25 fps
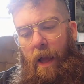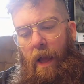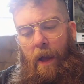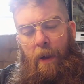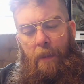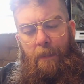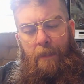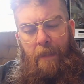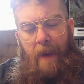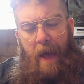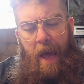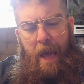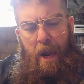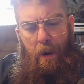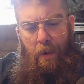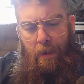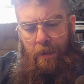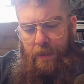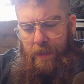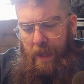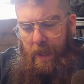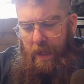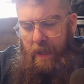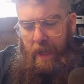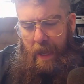I don't
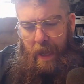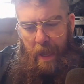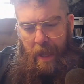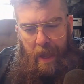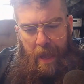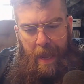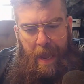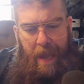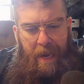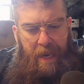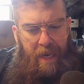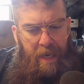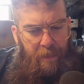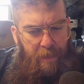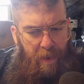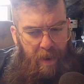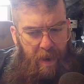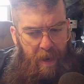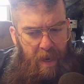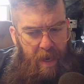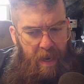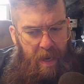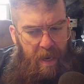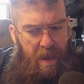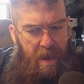think
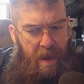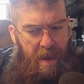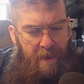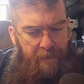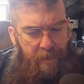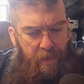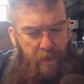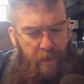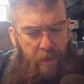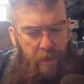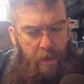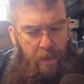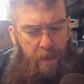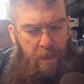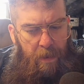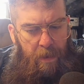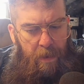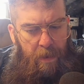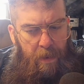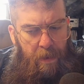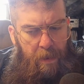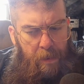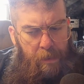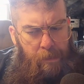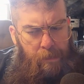anybody ever
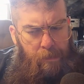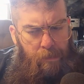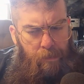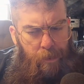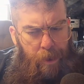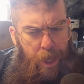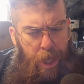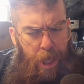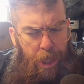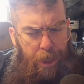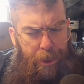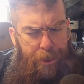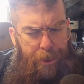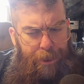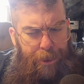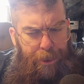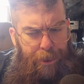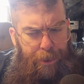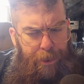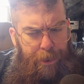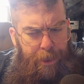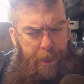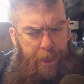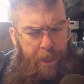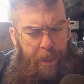
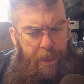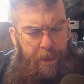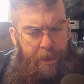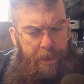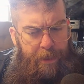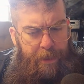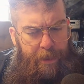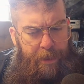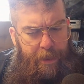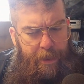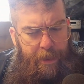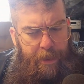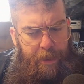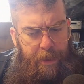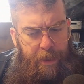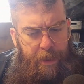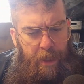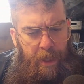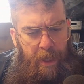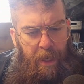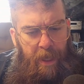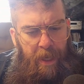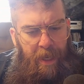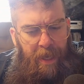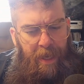reissued this
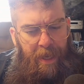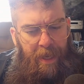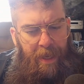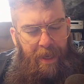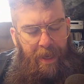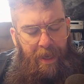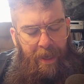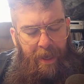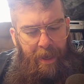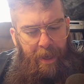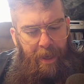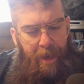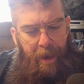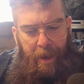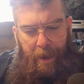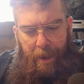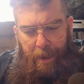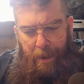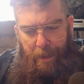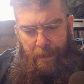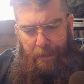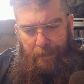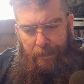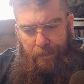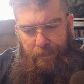
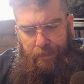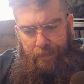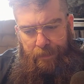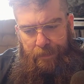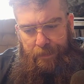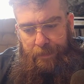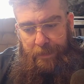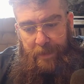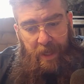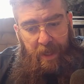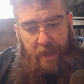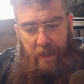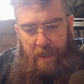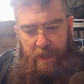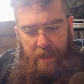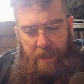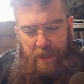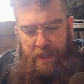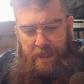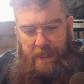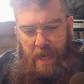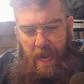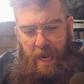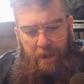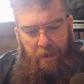because
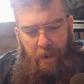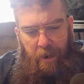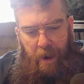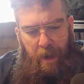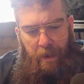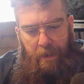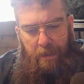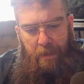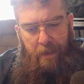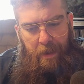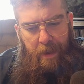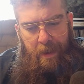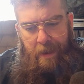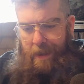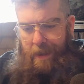it's not great.